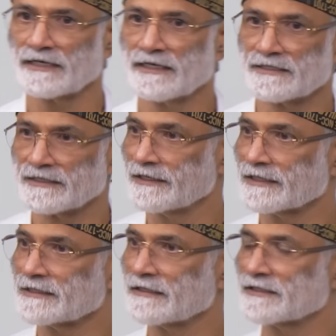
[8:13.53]
that his
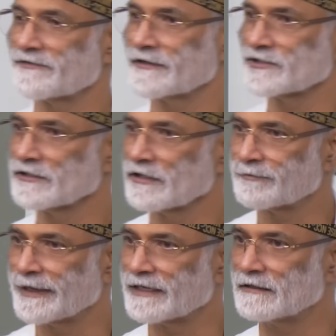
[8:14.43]
erectile dysfunction
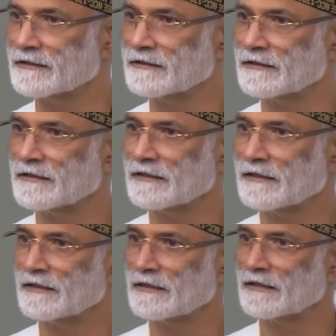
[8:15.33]
got better.
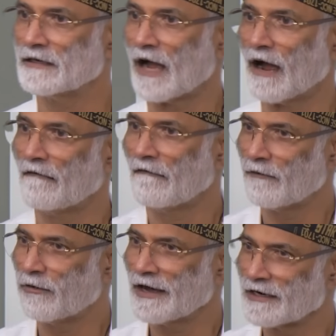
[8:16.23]

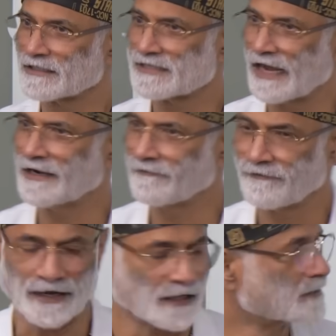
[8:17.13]
What a side
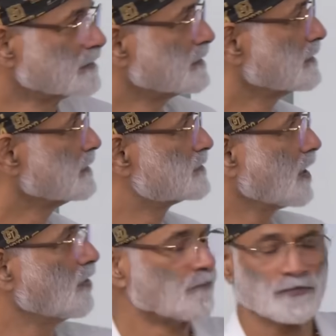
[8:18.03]
effect.
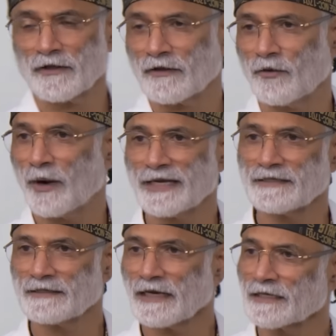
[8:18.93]
So, why
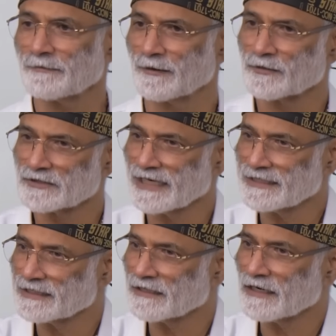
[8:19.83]
did that get better? Because
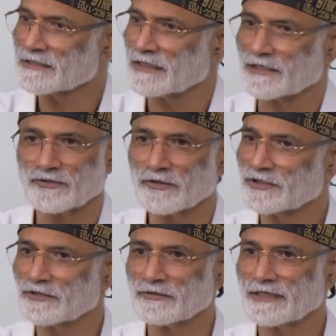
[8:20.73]
nitric oxide, it's
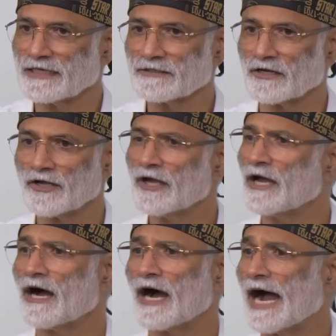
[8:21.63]
all to do with nitric
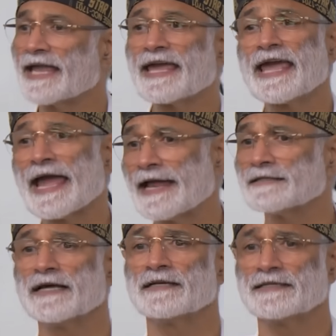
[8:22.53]
I
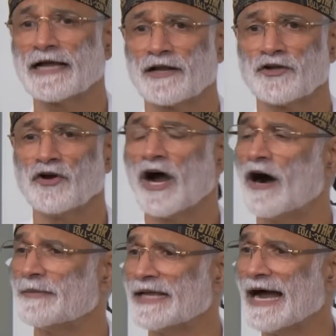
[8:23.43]
can't tell you
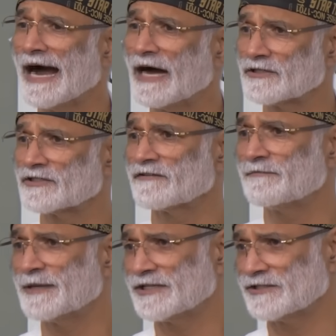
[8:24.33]
how many hundreds
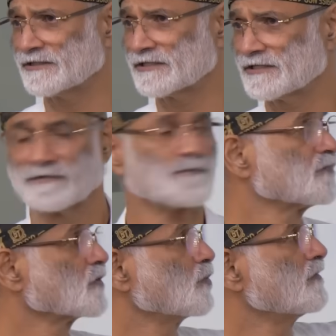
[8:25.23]
of patients
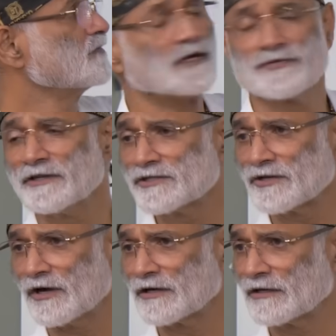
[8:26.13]
we've done this